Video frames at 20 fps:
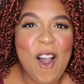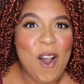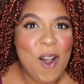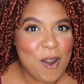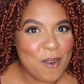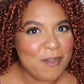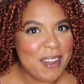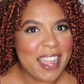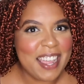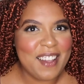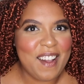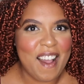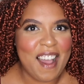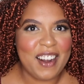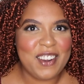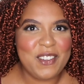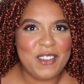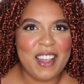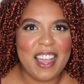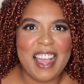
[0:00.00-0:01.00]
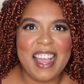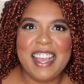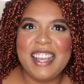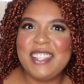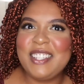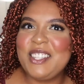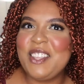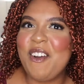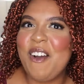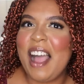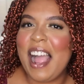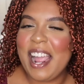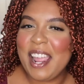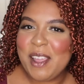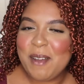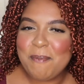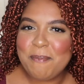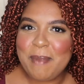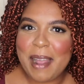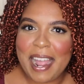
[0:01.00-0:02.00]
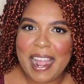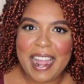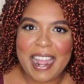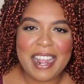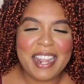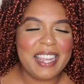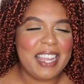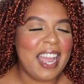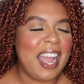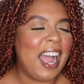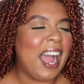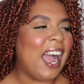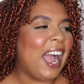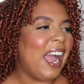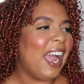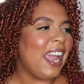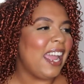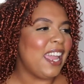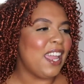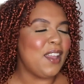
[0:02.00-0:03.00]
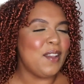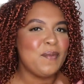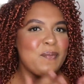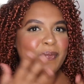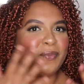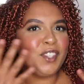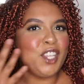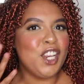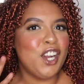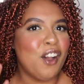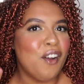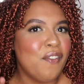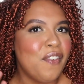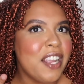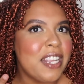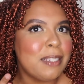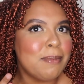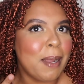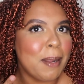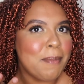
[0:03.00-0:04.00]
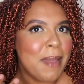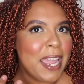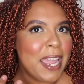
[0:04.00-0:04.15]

Oh my God, you guys. So I am back. I, you know, fixed my